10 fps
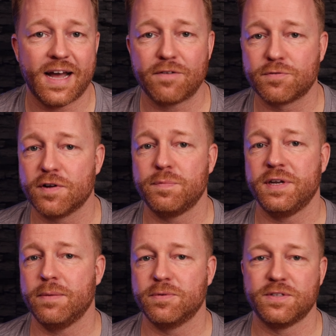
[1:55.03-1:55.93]
after I've been
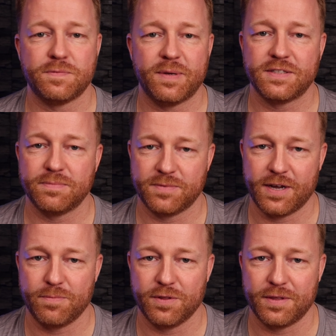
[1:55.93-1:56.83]
able to spend some
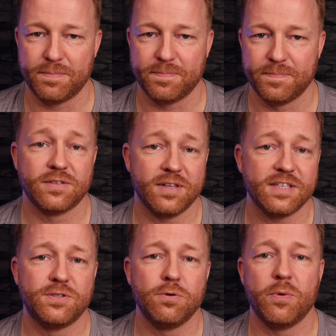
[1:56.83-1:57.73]
time with them. So
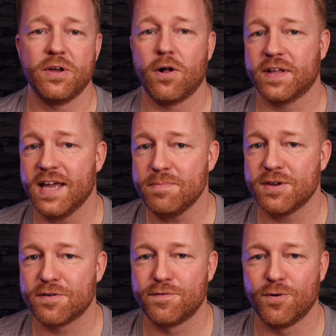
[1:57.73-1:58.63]
let's do what we all came
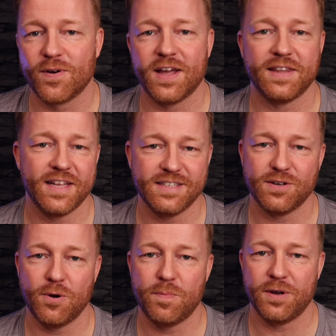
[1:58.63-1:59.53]
here for and let's
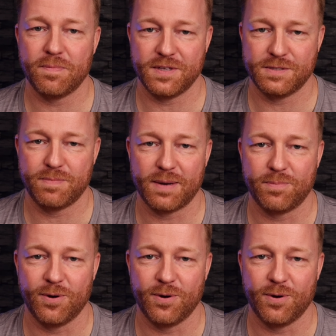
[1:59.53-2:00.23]
open up this bad